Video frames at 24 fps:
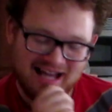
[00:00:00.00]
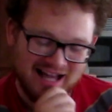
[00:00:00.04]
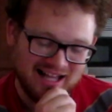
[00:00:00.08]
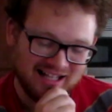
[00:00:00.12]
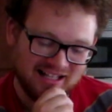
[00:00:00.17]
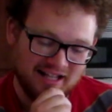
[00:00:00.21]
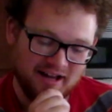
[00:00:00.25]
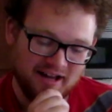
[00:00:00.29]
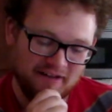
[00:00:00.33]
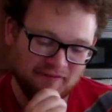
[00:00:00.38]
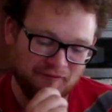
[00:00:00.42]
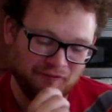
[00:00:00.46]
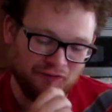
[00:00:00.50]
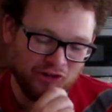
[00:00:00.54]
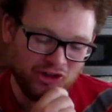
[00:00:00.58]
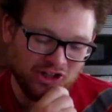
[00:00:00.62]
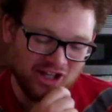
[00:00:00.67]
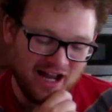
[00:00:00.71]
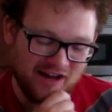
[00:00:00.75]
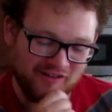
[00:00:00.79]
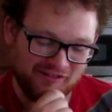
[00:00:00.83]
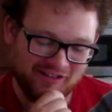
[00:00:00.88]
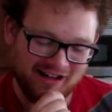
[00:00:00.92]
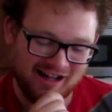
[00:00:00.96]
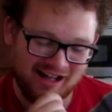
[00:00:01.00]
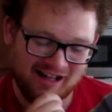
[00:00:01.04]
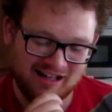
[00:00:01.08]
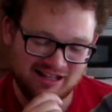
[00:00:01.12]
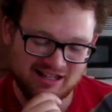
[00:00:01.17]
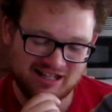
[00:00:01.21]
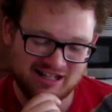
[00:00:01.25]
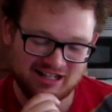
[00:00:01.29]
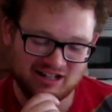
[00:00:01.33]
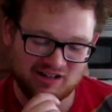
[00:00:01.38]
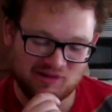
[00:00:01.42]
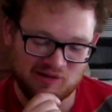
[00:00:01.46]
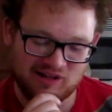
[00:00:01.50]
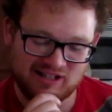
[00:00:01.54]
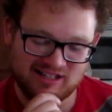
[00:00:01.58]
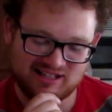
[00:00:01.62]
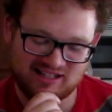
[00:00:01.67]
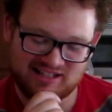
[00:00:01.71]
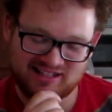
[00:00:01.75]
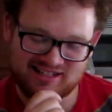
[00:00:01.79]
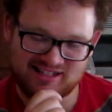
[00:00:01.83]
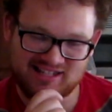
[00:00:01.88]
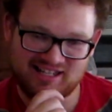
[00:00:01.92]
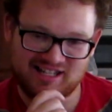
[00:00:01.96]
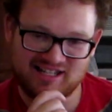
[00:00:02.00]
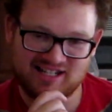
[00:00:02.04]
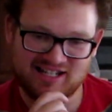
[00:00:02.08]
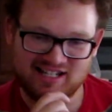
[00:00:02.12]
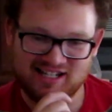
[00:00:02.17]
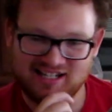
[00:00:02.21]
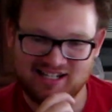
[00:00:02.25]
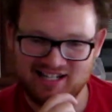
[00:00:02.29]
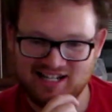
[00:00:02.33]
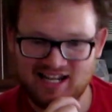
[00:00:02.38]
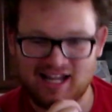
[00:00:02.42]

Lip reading: Like, Full Life Consequences didn't,